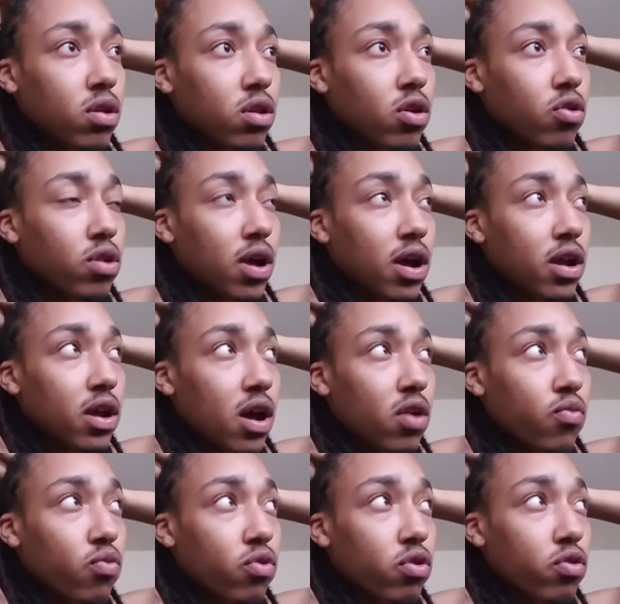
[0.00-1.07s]
So y'all ain't
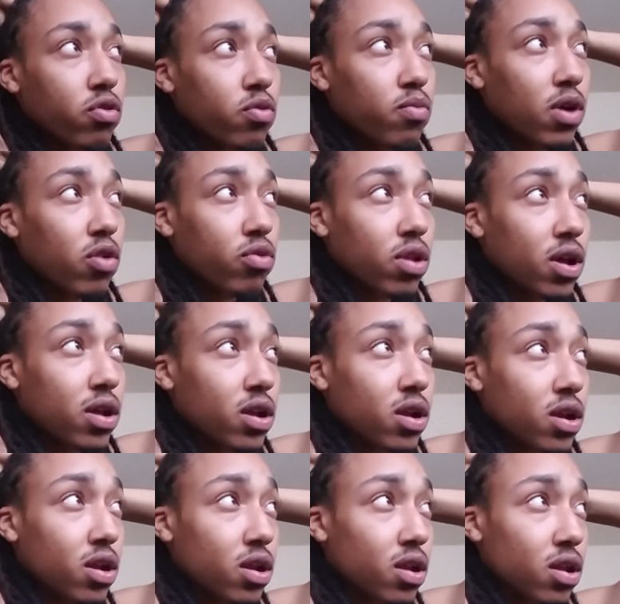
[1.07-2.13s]
gotta worry about that
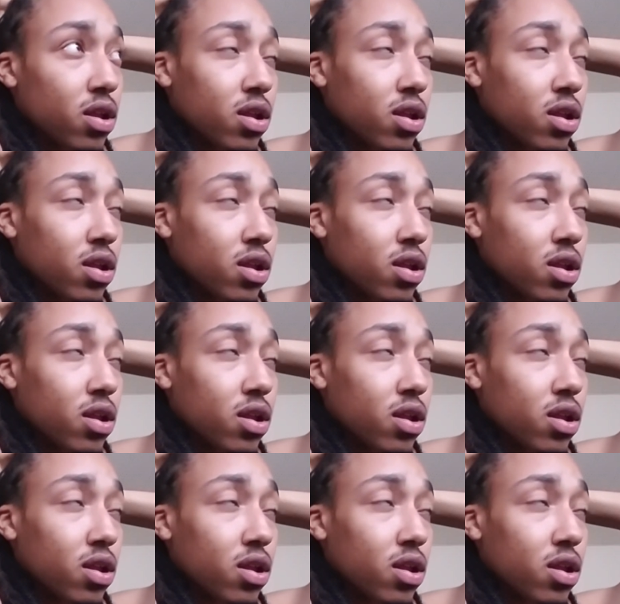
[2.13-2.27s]
shit.